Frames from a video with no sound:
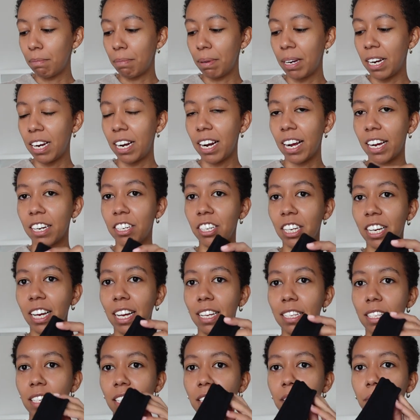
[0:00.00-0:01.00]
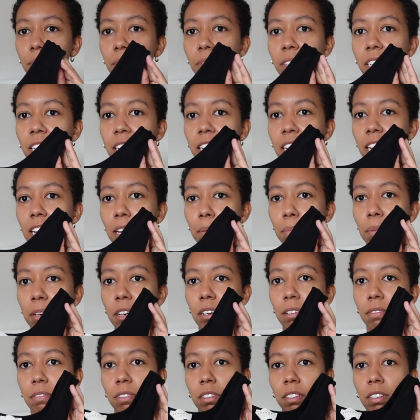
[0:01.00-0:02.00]
but it actually has this really
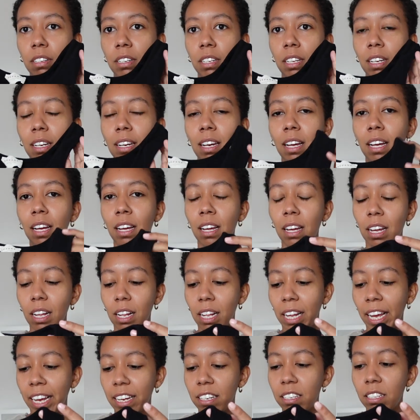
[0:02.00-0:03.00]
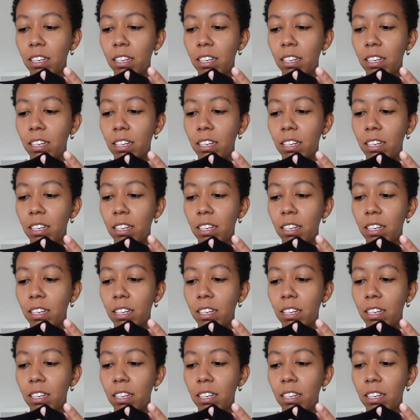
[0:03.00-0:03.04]
beautiful like